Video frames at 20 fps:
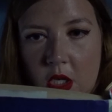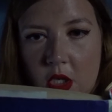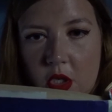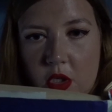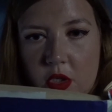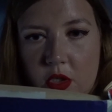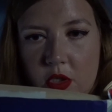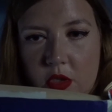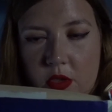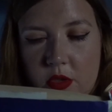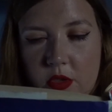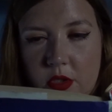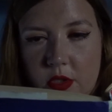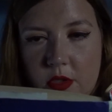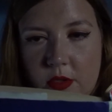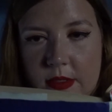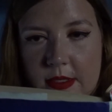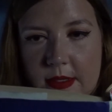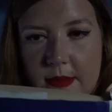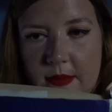Couldn't you
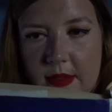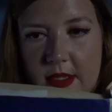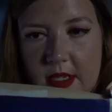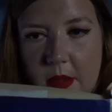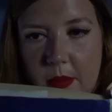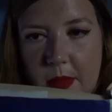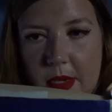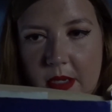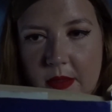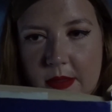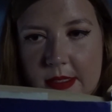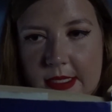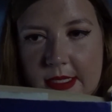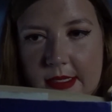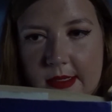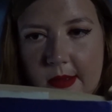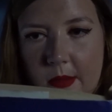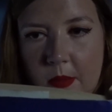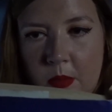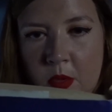do something about it,
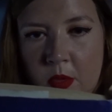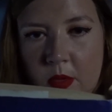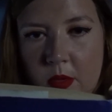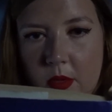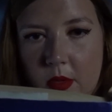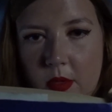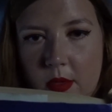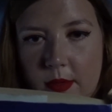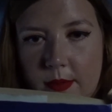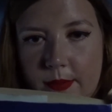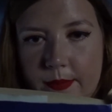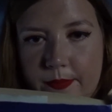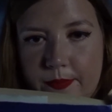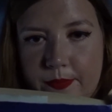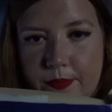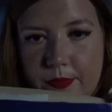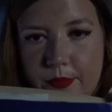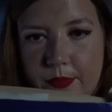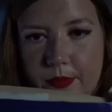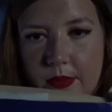Dumbledore?
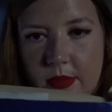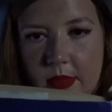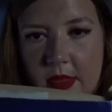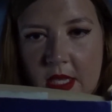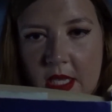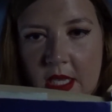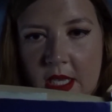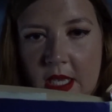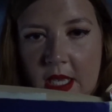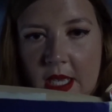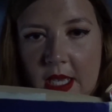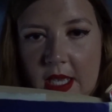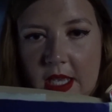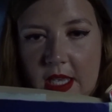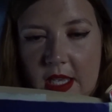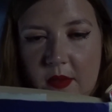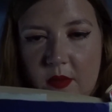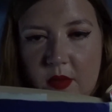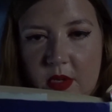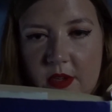
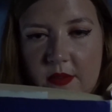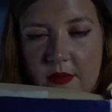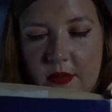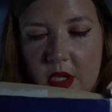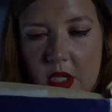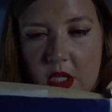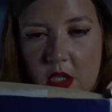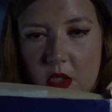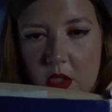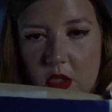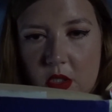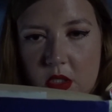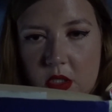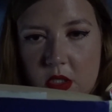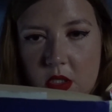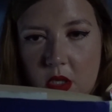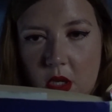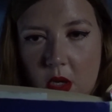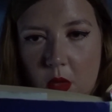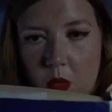Even if I could,
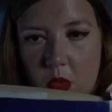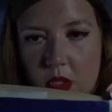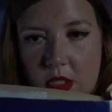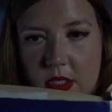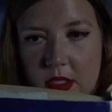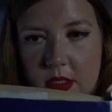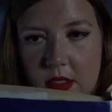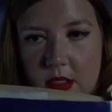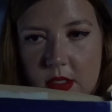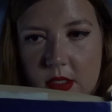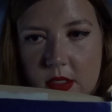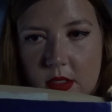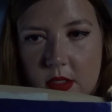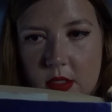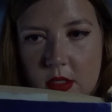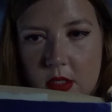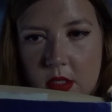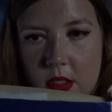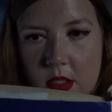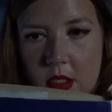I wouldn't.
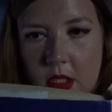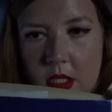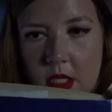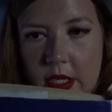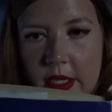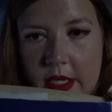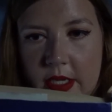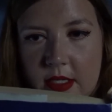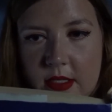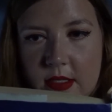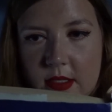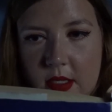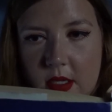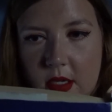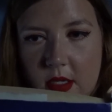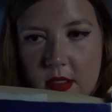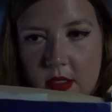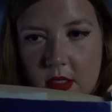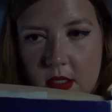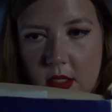
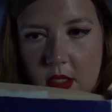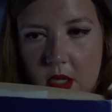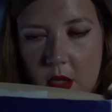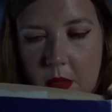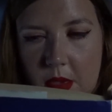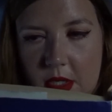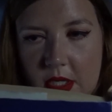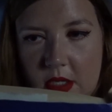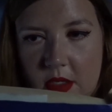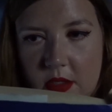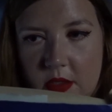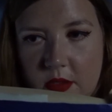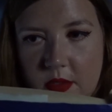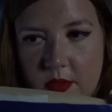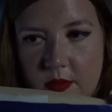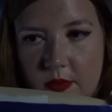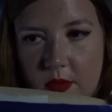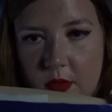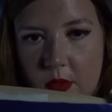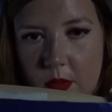Scars can come in
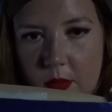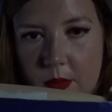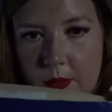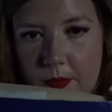useful.